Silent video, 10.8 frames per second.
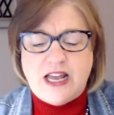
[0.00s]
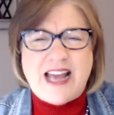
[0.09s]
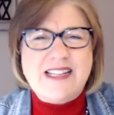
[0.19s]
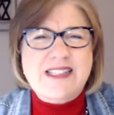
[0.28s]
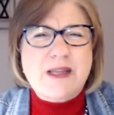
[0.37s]

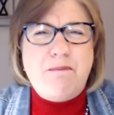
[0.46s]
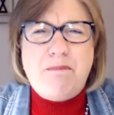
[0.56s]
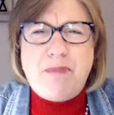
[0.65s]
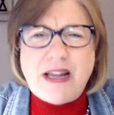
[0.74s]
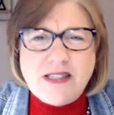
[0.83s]
It's the
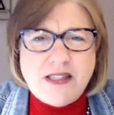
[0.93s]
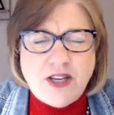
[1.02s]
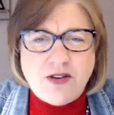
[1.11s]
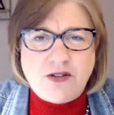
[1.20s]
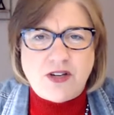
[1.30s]
best
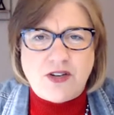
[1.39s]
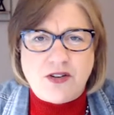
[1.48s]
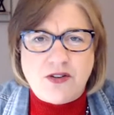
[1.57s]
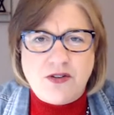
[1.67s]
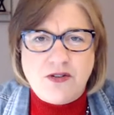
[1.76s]
thing you can
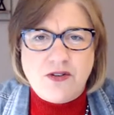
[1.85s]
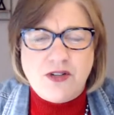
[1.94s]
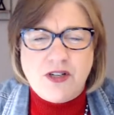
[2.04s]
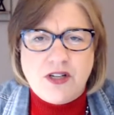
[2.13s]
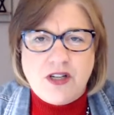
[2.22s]
do,
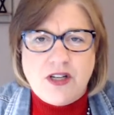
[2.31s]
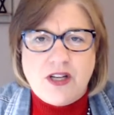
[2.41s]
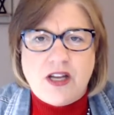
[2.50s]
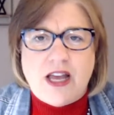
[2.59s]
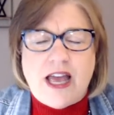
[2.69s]

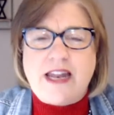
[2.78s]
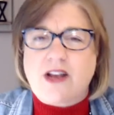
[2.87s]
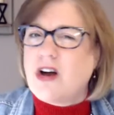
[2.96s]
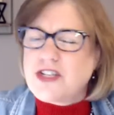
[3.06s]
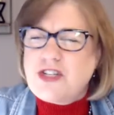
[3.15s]
and it
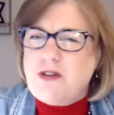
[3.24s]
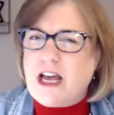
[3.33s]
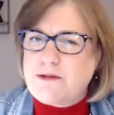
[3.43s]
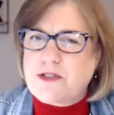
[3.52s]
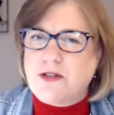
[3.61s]
costs you
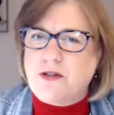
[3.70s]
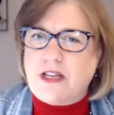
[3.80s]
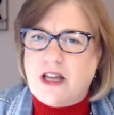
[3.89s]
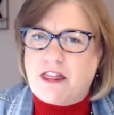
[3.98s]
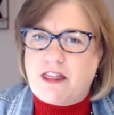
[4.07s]
absolutely
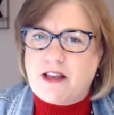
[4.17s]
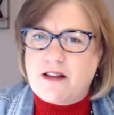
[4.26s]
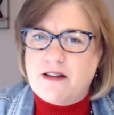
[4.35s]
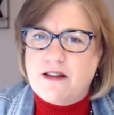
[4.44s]
nothing.